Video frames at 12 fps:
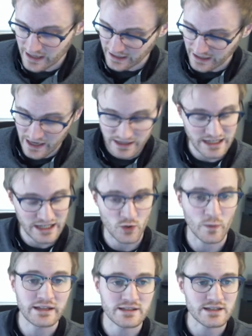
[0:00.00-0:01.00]
and again, here
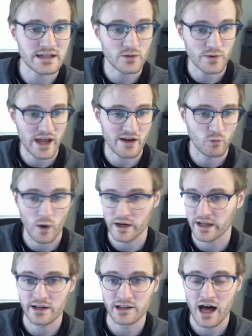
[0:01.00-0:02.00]
we can see that we have one
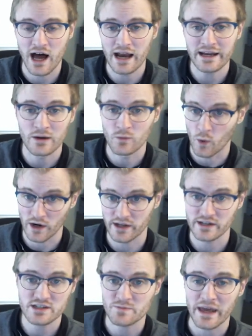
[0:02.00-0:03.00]
on a line and one
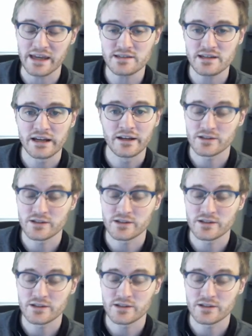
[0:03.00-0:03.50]
on a space,